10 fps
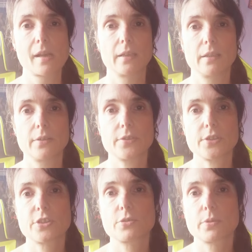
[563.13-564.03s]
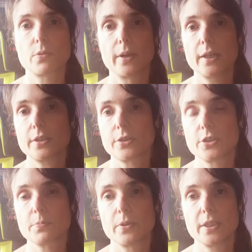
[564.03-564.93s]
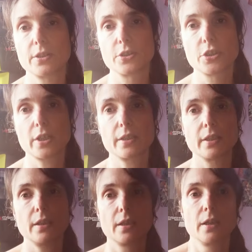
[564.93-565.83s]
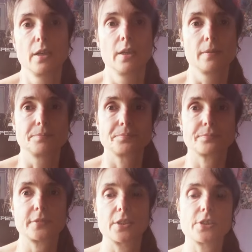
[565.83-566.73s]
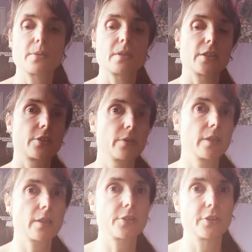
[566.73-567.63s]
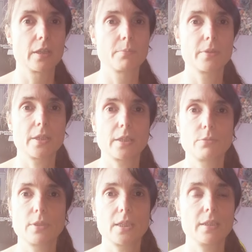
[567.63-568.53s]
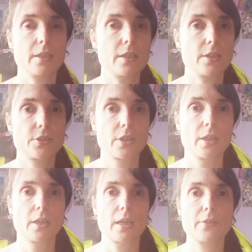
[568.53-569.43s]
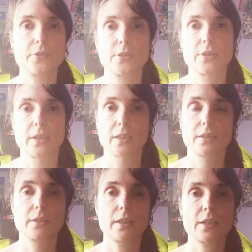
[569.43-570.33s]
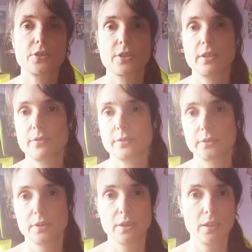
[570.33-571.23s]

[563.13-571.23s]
A lot of this is required at this point in the journey it seems like doing nothing, but it really is everything negative